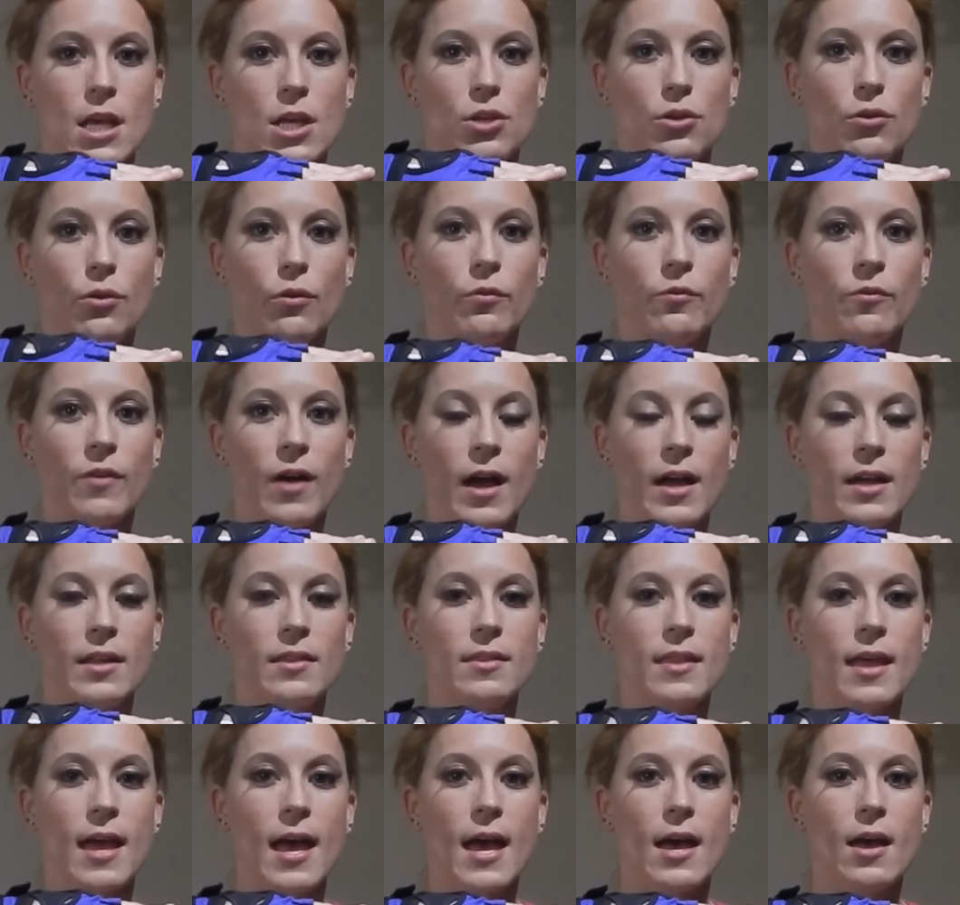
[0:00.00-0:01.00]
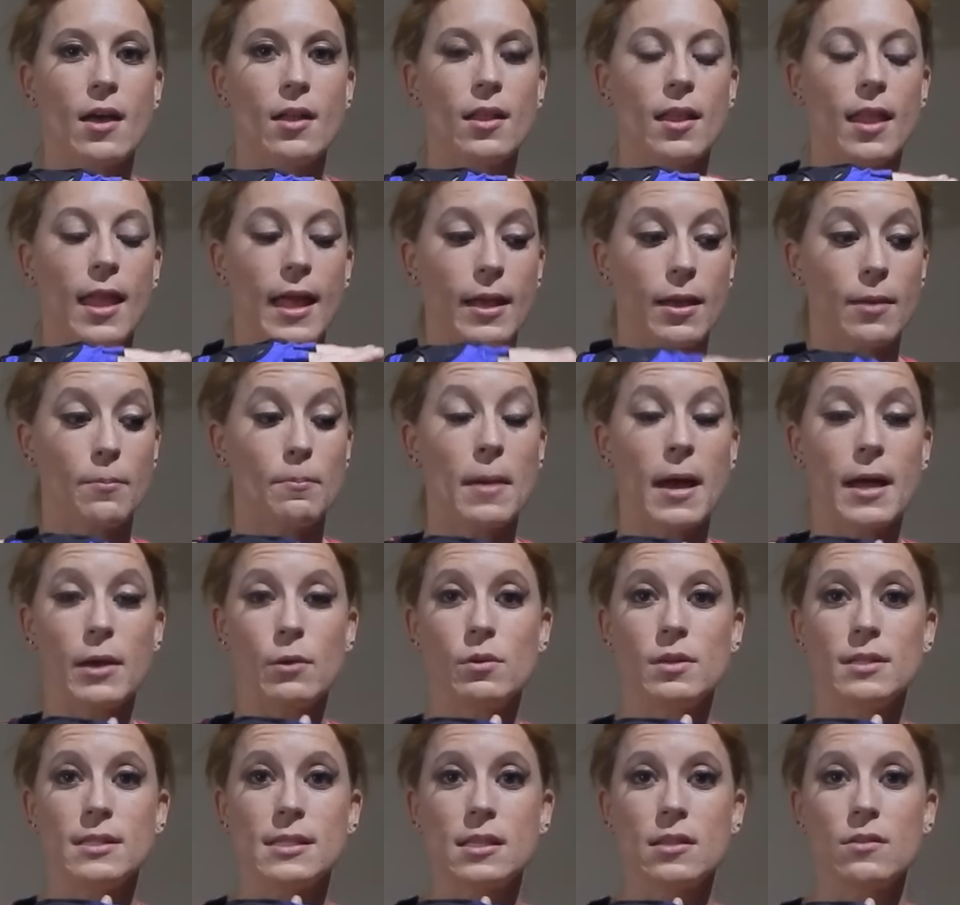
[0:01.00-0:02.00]
you'll find that, like mine
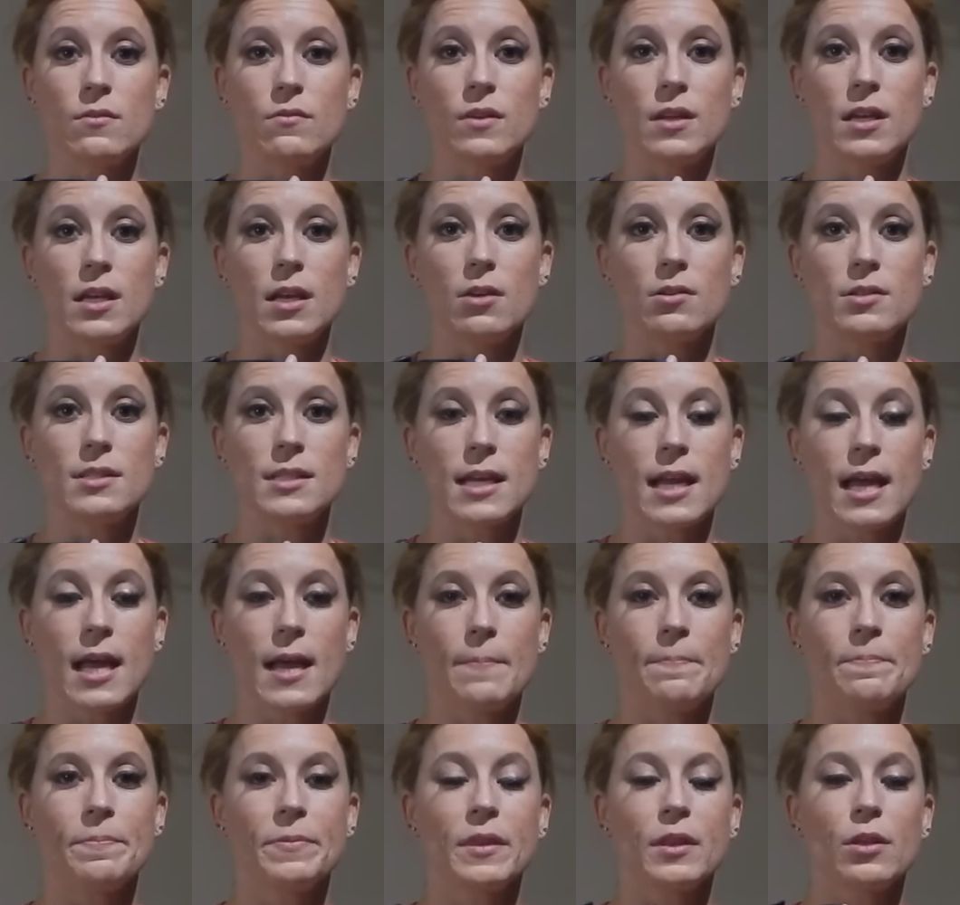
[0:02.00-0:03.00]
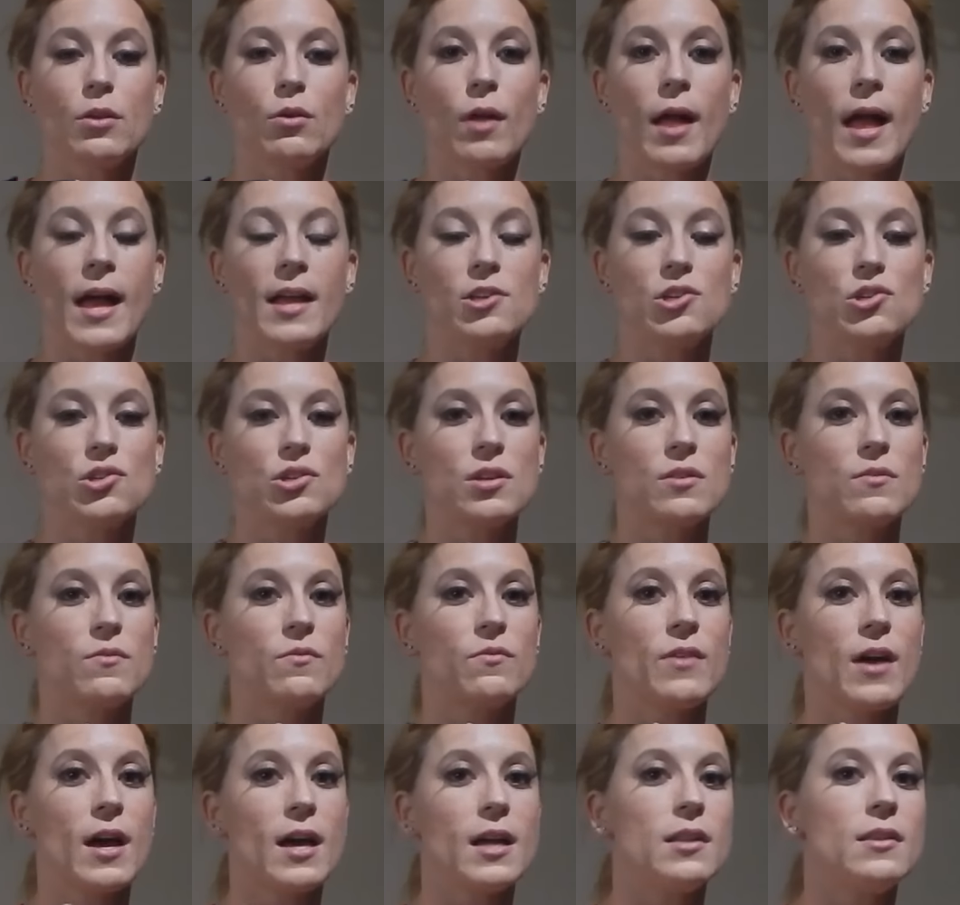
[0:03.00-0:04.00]
was in the video today, you'll actually
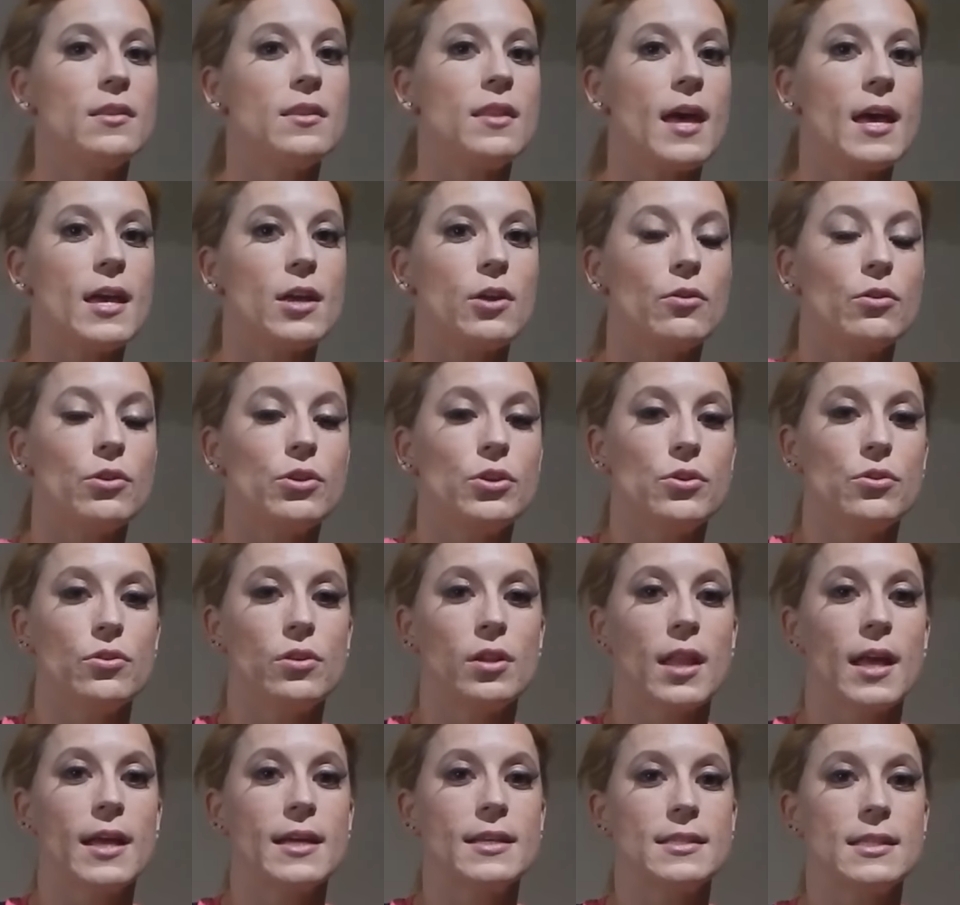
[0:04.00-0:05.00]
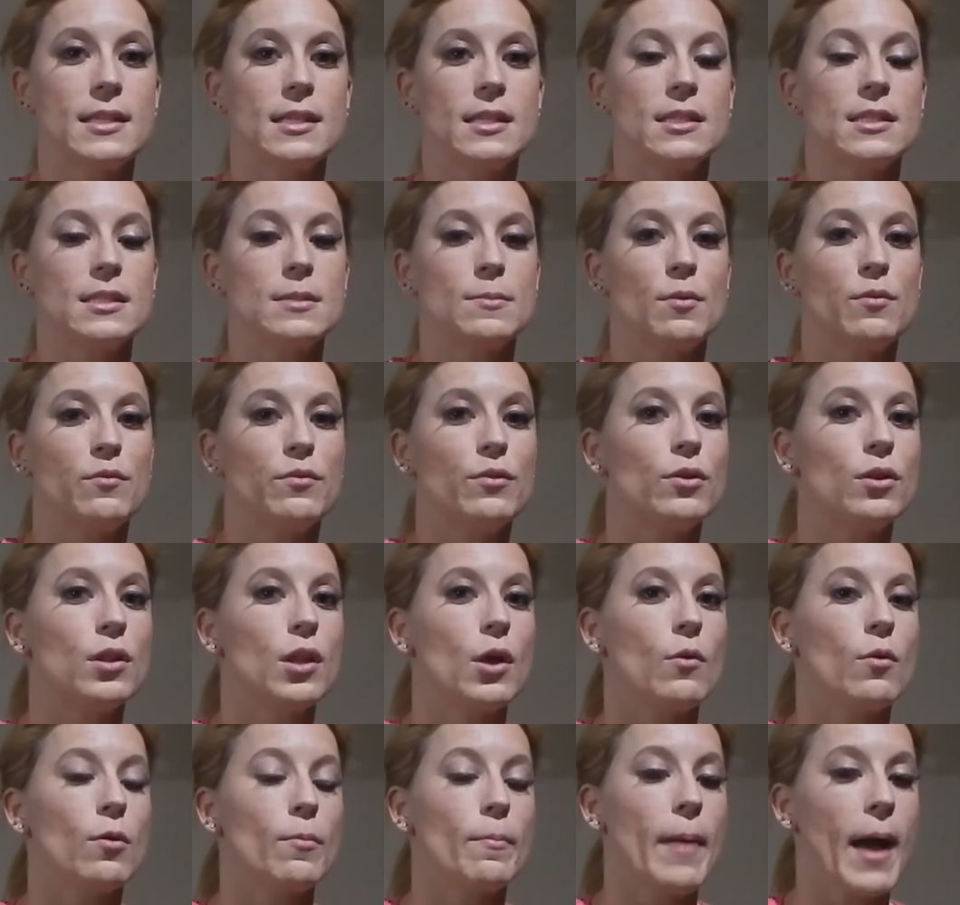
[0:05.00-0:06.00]
find that you're utilizing some of your
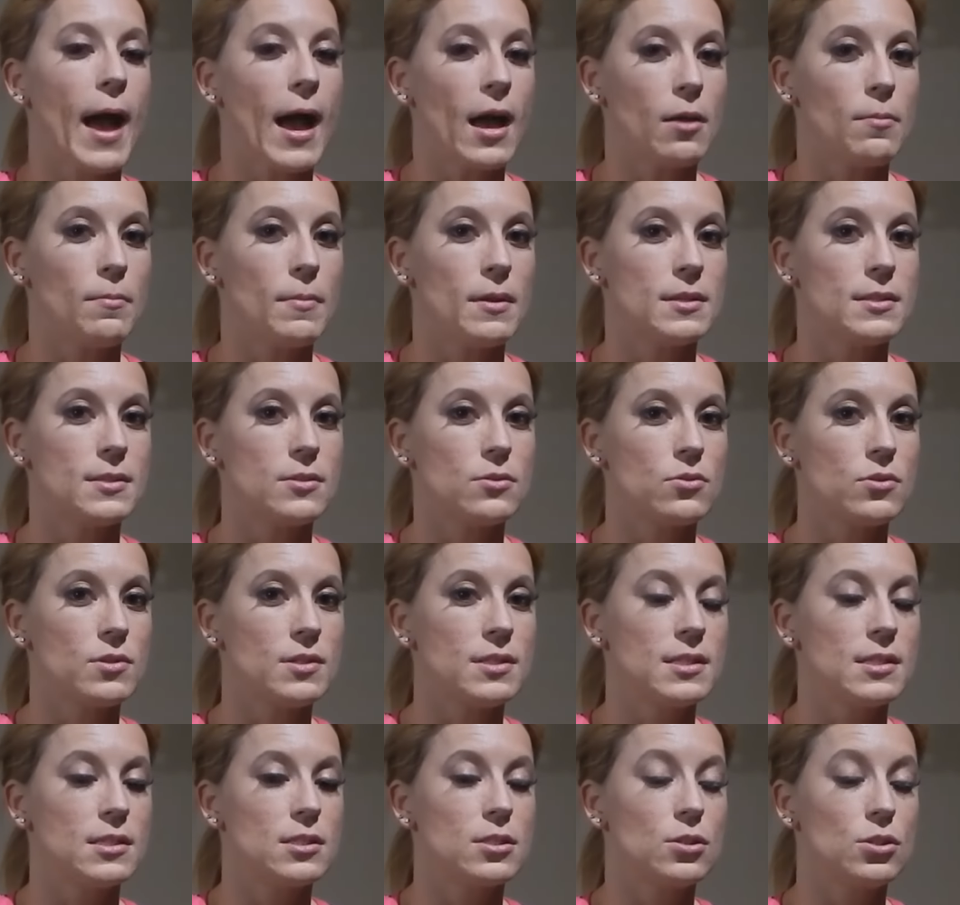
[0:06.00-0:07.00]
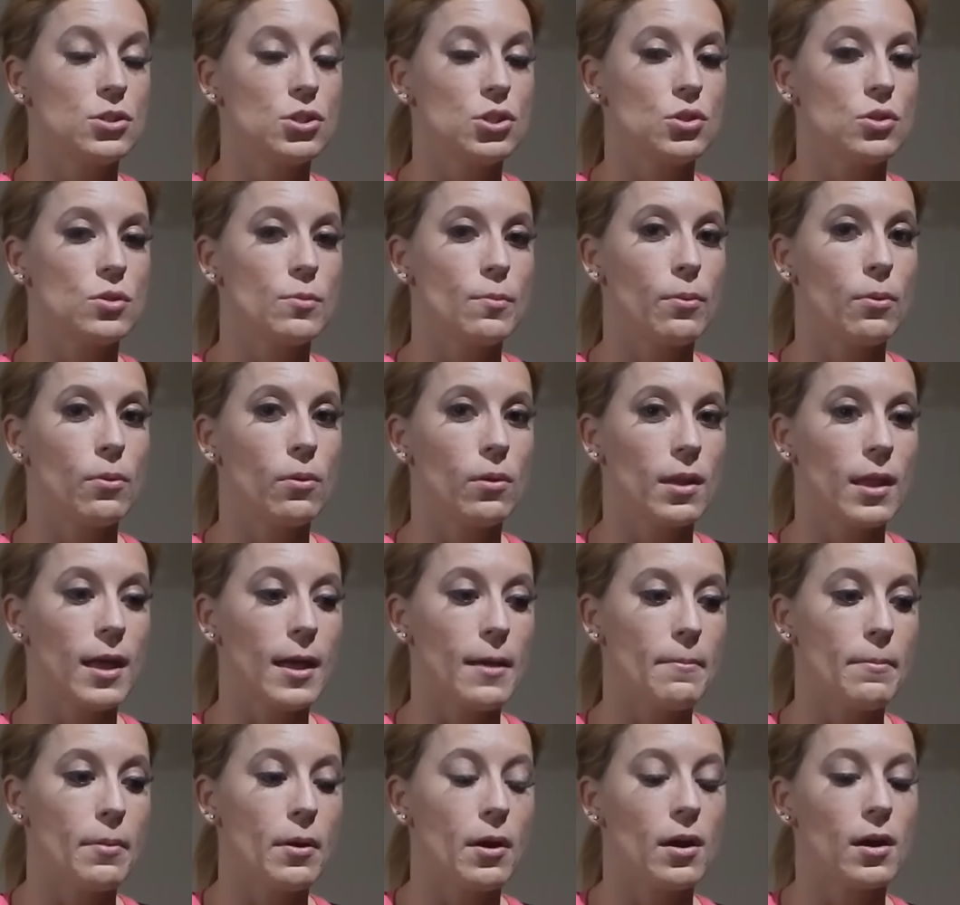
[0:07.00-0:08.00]
lower back muscles to do the
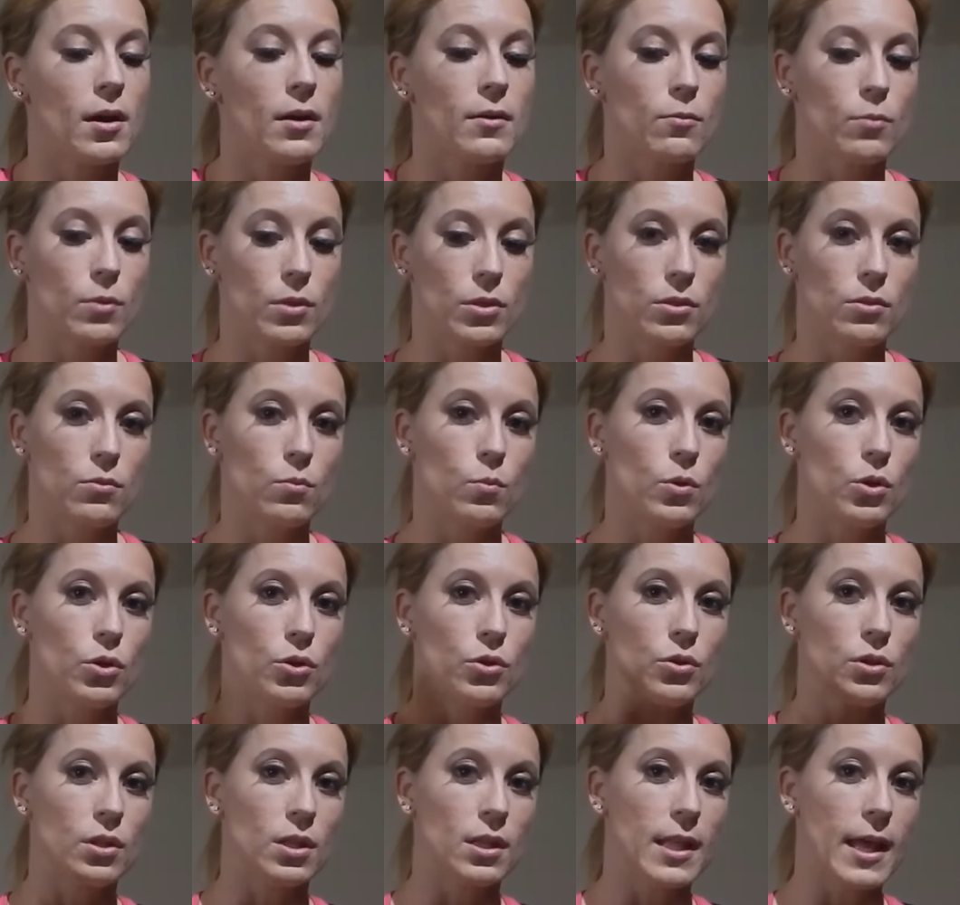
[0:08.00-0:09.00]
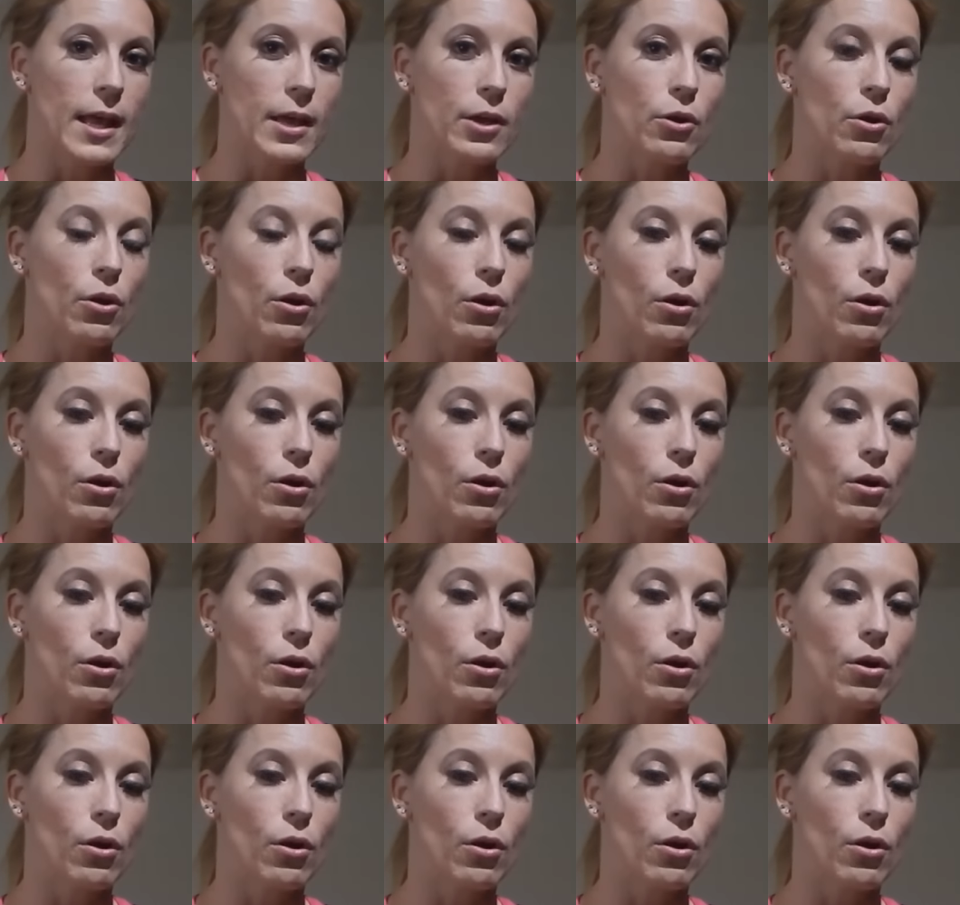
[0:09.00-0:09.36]
pull-up part with, when you're doing the leg